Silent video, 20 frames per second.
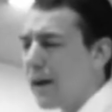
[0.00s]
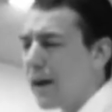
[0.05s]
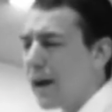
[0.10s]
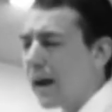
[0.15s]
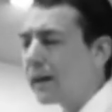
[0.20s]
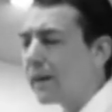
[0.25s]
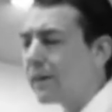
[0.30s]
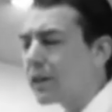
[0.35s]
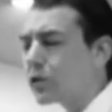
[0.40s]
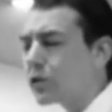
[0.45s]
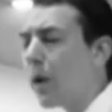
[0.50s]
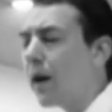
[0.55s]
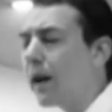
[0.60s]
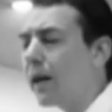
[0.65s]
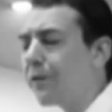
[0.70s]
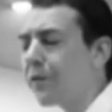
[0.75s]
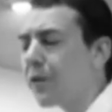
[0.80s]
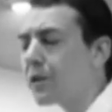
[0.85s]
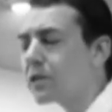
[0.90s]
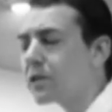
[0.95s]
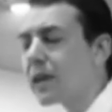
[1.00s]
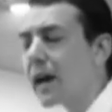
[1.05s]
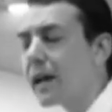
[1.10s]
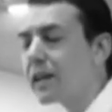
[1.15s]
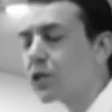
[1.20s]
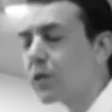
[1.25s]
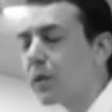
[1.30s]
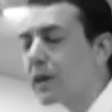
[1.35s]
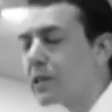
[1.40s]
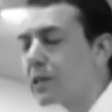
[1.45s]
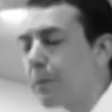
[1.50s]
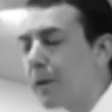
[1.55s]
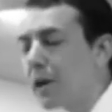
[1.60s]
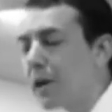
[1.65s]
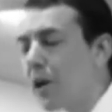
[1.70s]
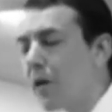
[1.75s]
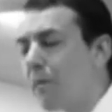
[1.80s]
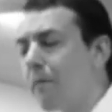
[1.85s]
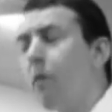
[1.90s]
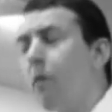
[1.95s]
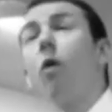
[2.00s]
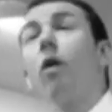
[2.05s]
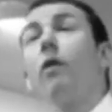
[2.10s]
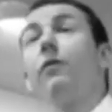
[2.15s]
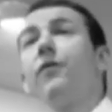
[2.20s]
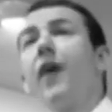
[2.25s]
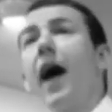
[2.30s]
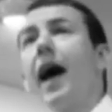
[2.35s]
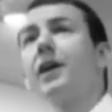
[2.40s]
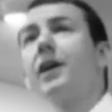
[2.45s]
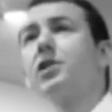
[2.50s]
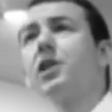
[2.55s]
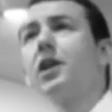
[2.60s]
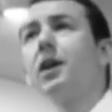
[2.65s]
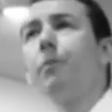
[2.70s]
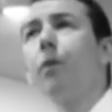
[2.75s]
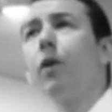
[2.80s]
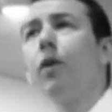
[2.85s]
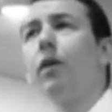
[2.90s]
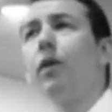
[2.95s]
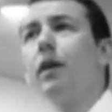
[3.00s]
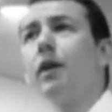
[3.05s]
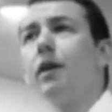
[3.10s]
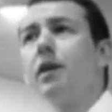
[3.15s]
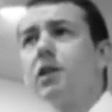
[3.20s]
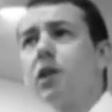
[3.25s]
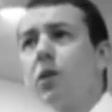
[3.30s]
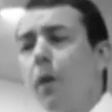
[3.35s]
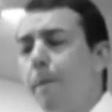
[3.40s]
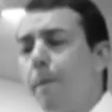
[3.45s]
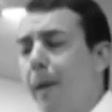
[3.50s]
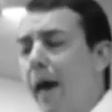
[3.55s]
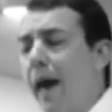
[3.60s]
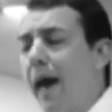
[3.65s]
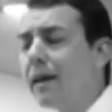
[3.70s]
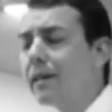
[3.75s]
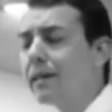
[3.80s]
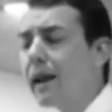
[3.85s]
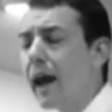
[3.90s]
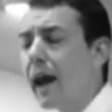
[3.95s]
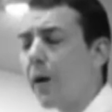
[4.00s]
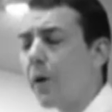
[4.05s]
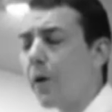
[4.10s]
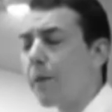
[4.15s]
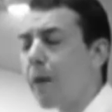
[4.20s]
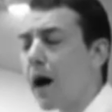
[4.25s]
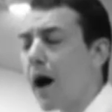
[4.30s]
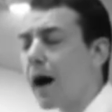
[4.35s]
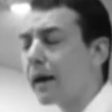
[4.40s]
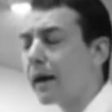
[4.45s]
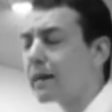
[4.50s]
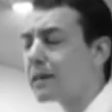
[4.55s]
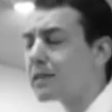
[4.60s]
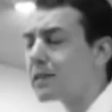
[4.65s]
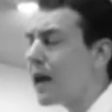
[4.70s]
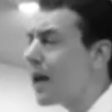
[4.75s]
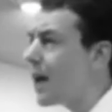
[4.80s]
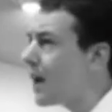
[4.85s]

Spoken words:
And in the 21st century, it's become more fashionable to abandon our bodies,